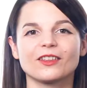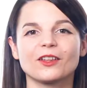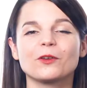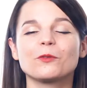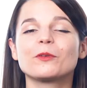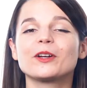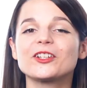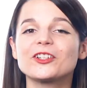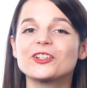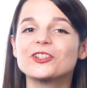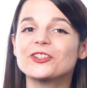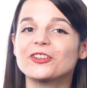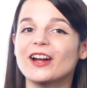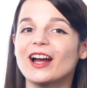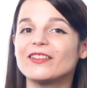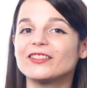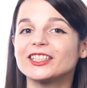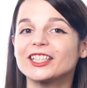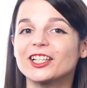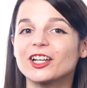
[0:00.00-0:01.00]
When you're
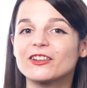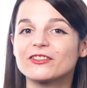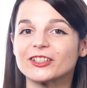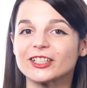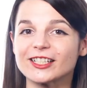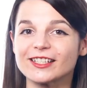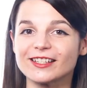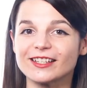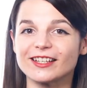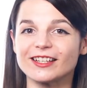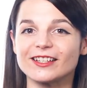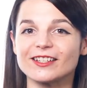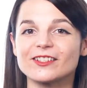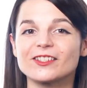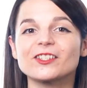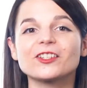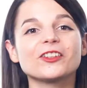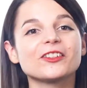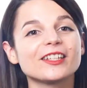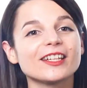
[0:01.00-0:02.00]
traveling overseas,
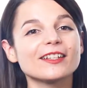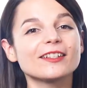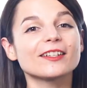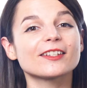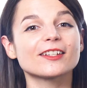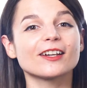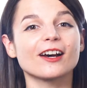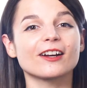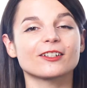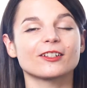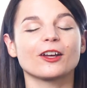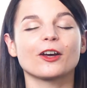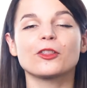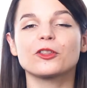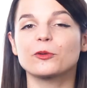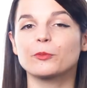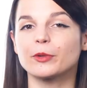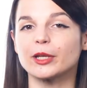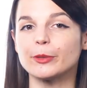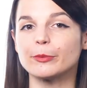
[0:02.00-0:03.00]
you'll need to talk to
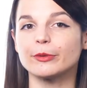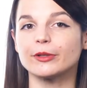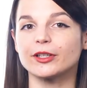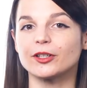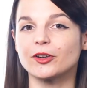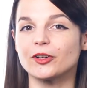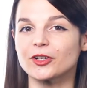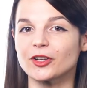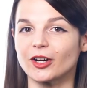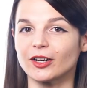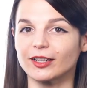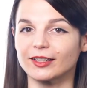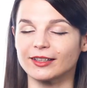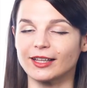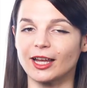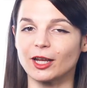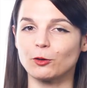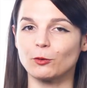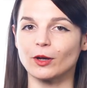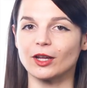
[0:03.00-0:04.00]
other people in your target
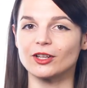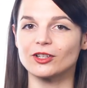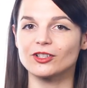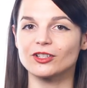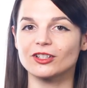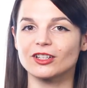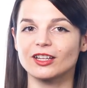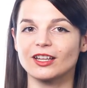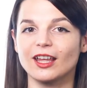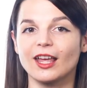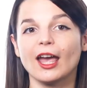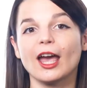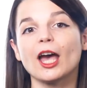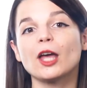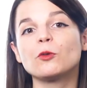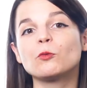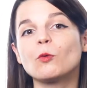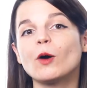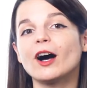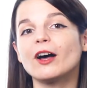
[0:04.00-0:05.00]
language.
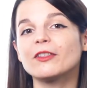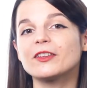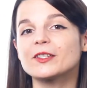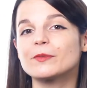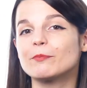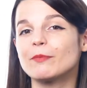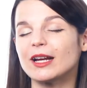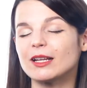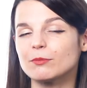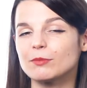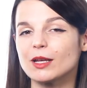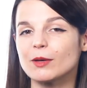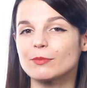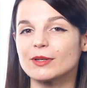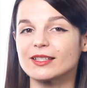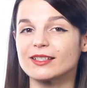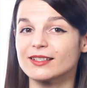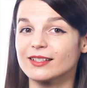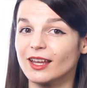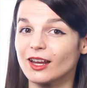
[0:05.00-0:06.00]
And while this might be a
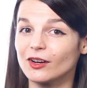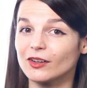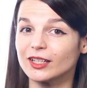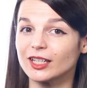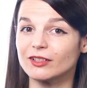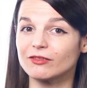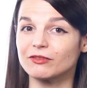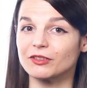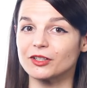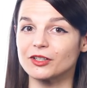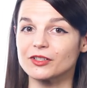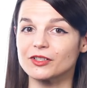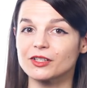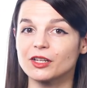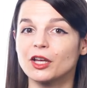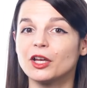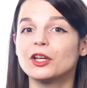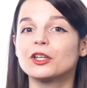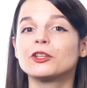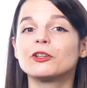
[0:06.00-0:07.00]
bit scary at first,
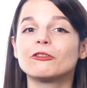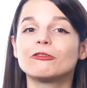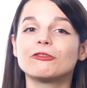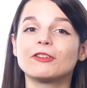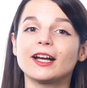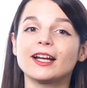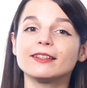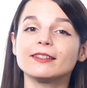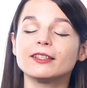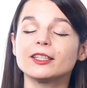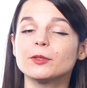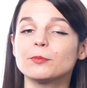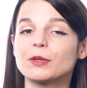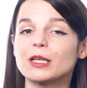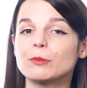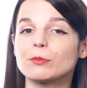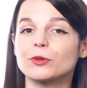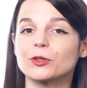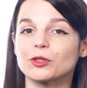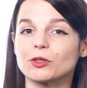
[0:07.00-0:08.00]
you'll find that the
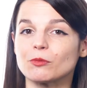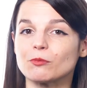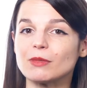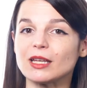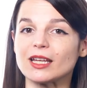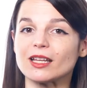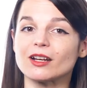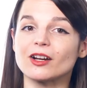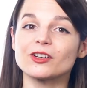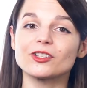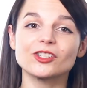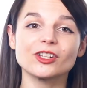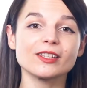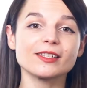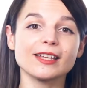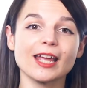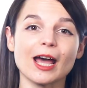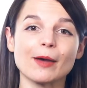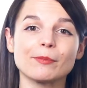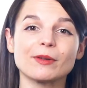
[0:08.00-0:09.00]
people you meet are
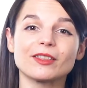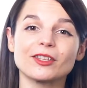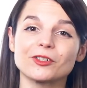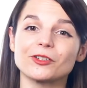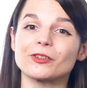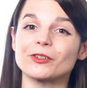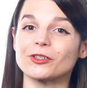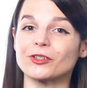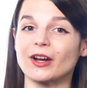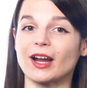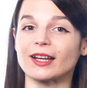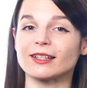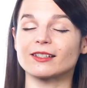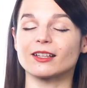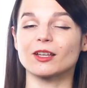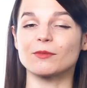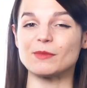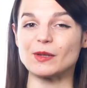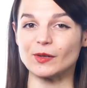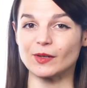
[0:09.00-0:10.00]
just happy that you're trying to
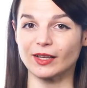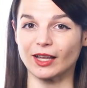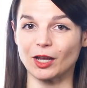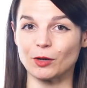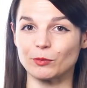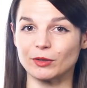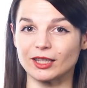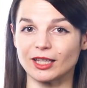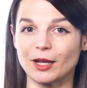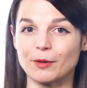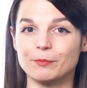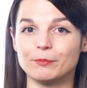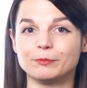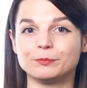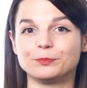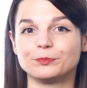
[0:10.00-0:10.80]
communicate with them.